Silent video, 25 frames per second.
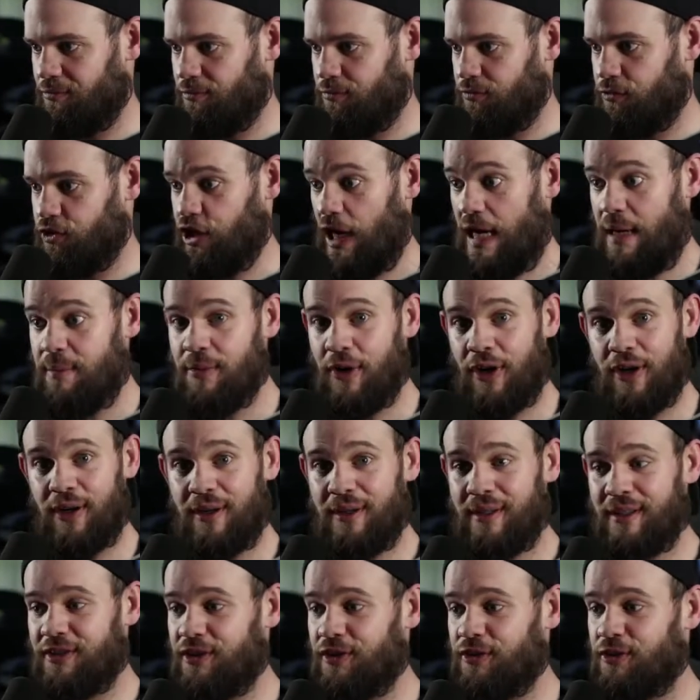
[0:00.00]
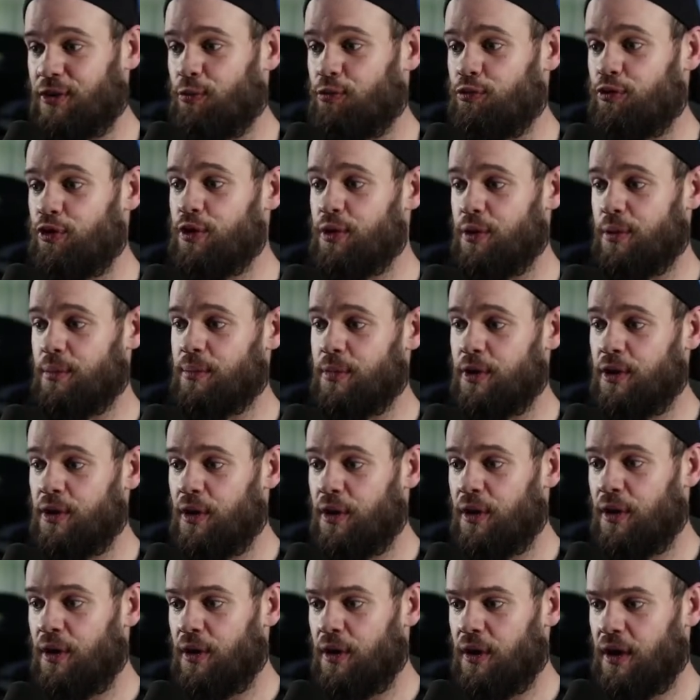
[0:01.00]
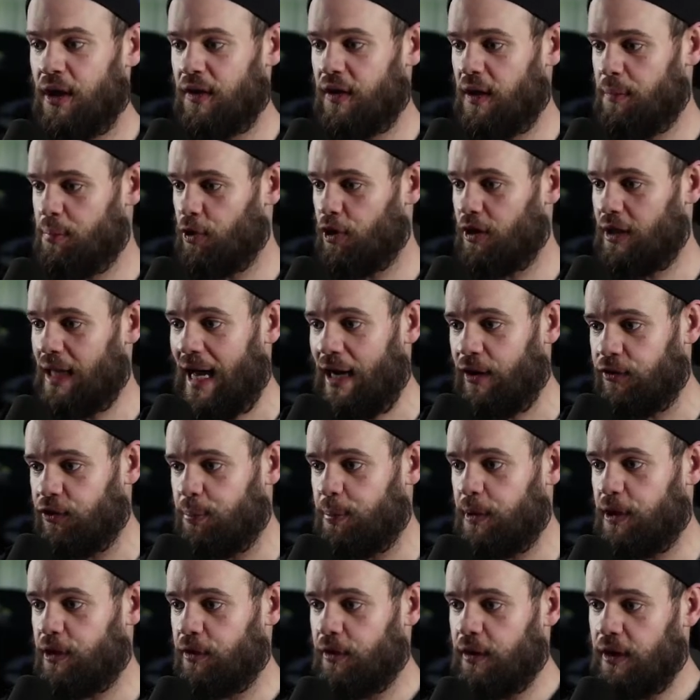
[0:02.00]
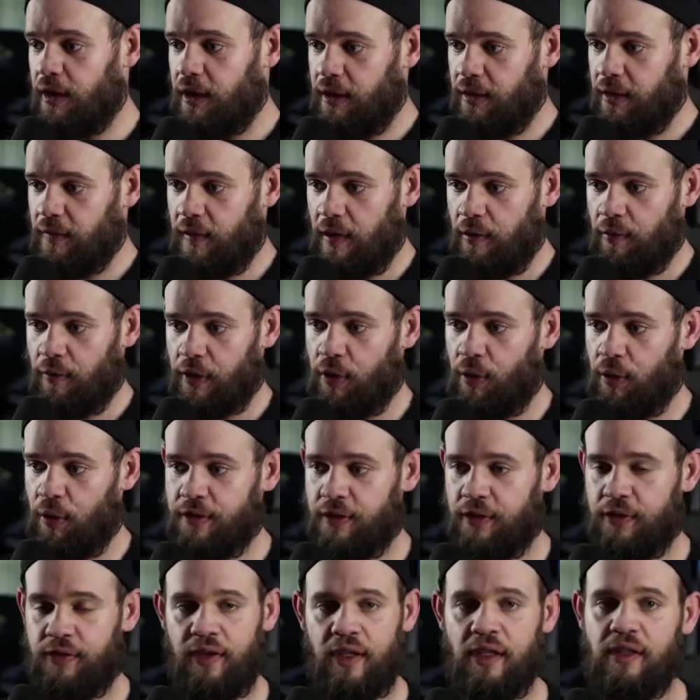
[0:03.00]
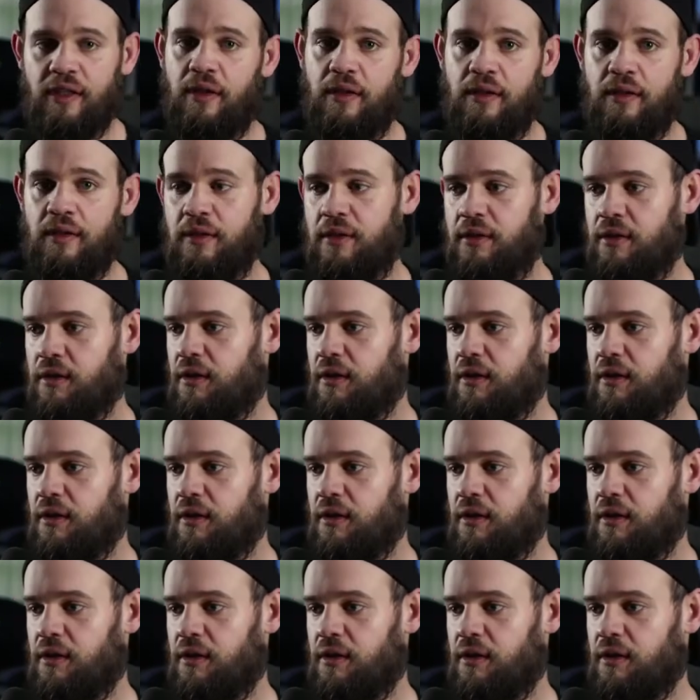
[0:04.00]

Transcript: chamber. It's just a room, and they put a loudspeaker in it, and they record the signal.